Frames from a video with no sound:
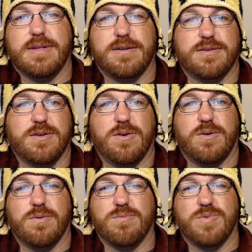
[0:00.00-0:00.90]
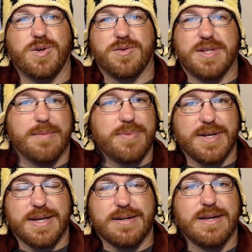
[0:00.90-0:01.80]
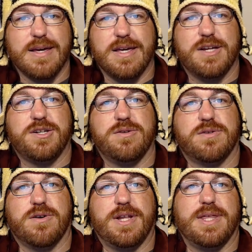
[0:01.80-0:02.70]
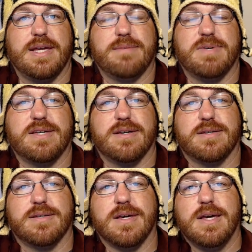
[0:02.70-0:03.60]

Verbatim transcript: There's no real dimpling issues or anything because